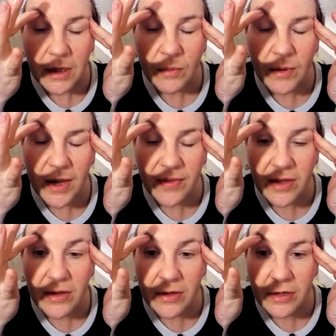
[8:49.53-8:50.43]
Where they
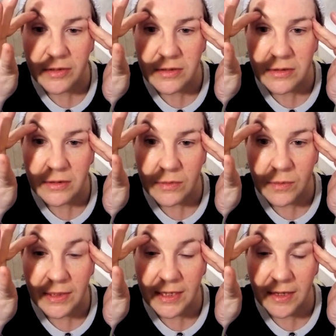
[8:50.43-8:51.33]
hurt,
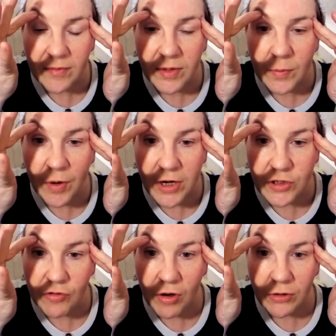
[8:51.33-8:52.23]
we're leaving the
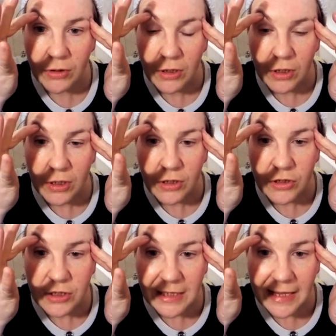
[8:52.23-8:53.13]
pressure on
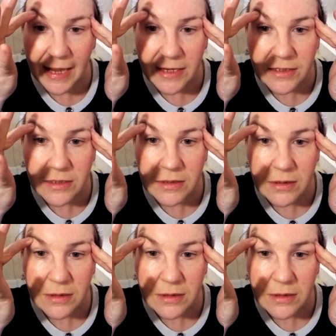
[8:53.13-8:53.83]
to let